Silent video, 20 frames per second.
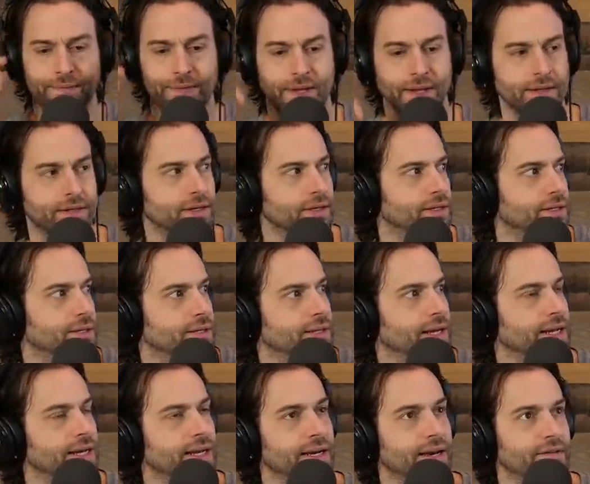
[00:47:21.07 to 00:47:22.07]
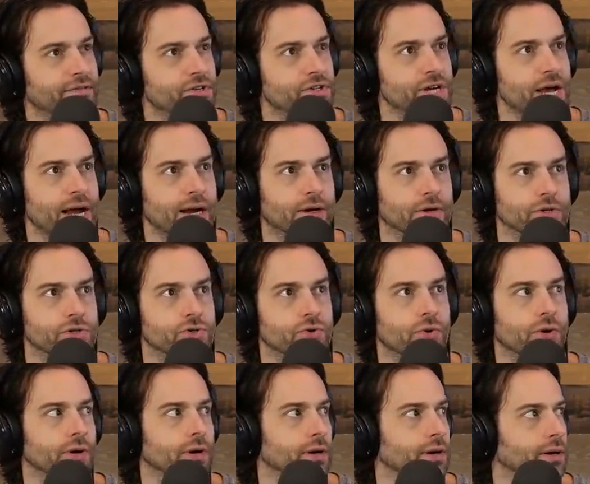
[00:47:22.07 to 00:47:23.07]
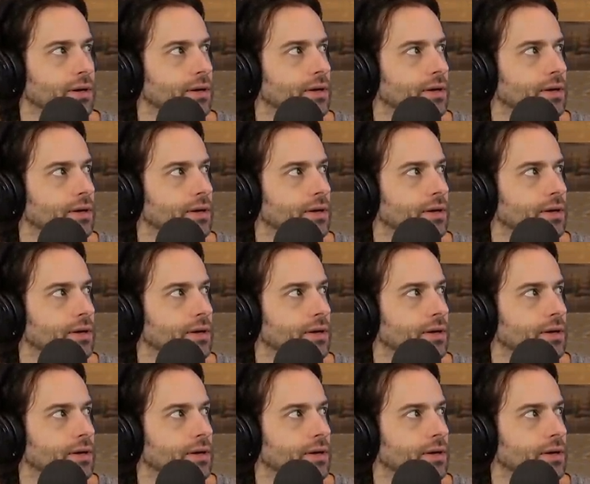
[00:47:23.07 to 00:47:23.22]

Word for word: they didn't have Shaq or Jordan.